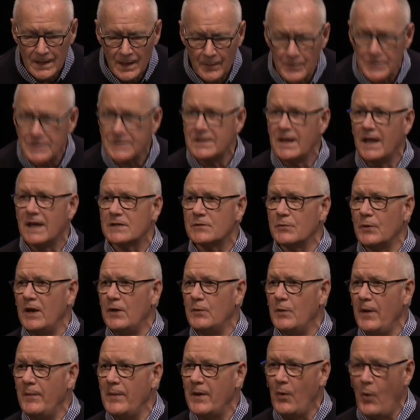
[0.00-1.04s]
Number six,
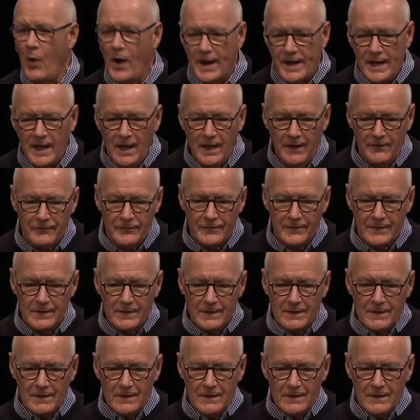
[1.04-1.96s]
read with me. What if